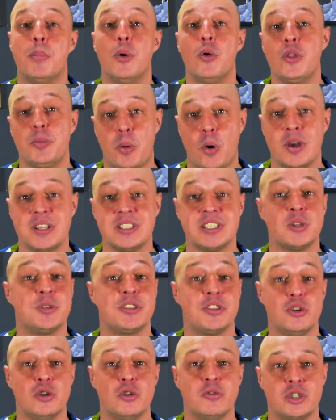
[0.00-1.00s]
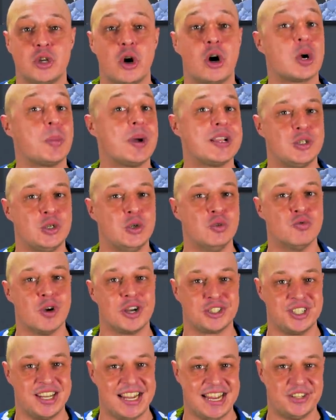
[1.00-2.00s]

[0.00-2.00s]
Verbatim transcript: both poisoned with Novichok by two Russian